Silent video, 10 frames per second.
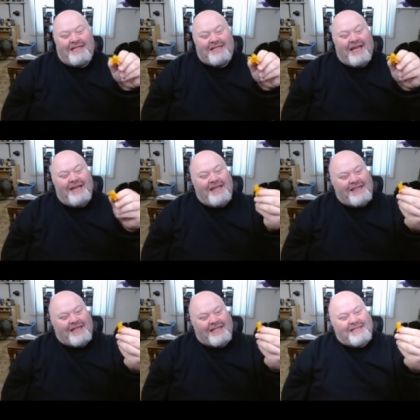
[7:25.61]
It's kind of neat
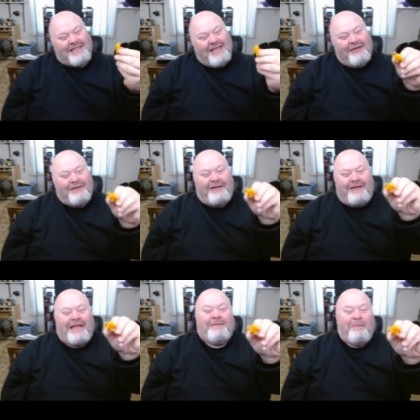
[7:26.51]
that this little
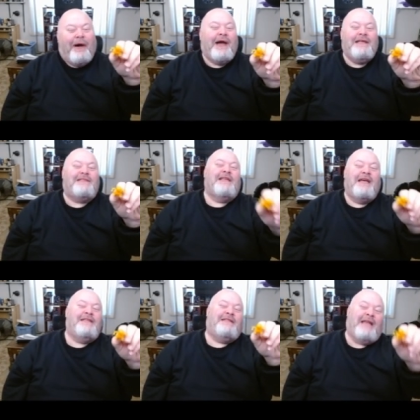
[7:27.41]

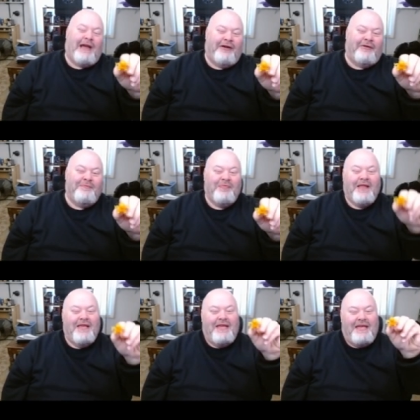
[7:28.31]
pint-sized terror
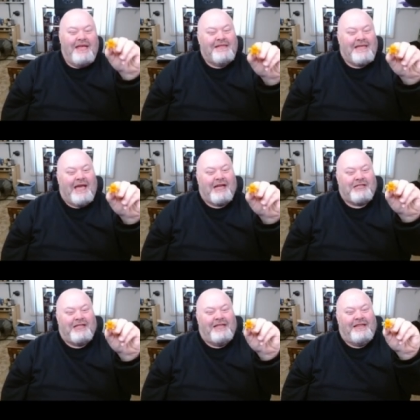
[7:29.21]
is
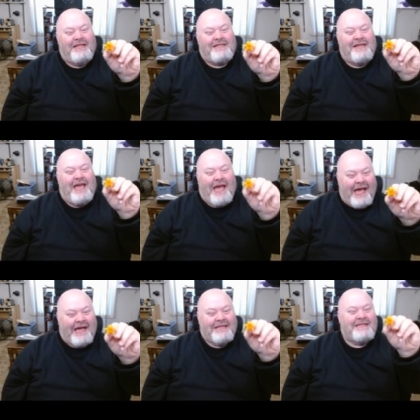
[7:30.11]
actually listed
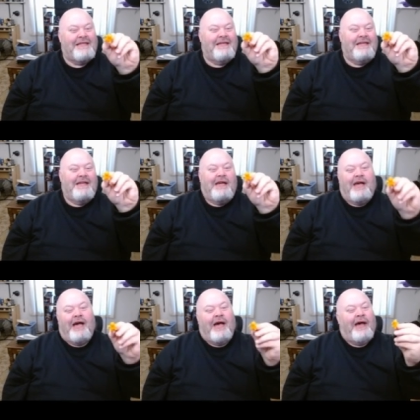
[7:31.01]
as,
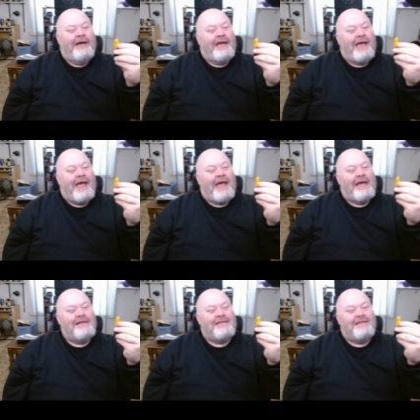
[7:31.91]
uh,
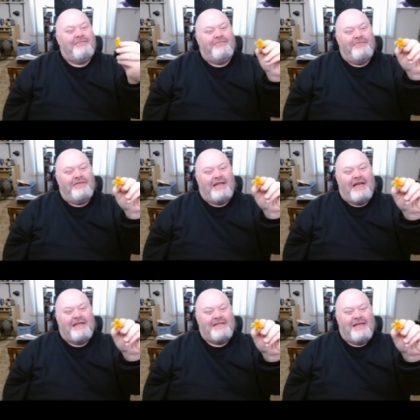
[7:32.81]
as,
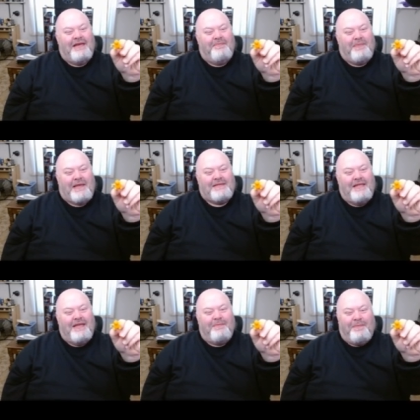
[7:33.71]
as a uh,
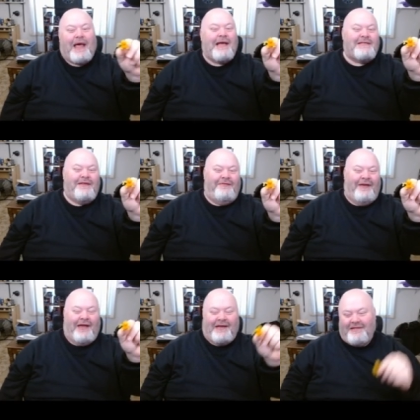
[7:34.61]
basically a blast
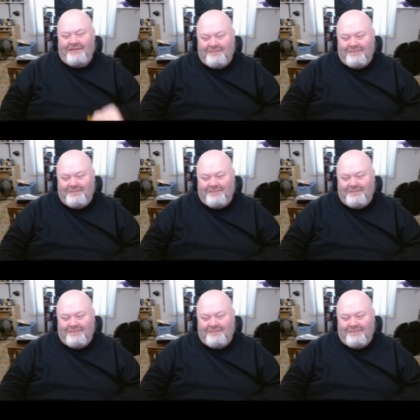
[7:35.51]
effect.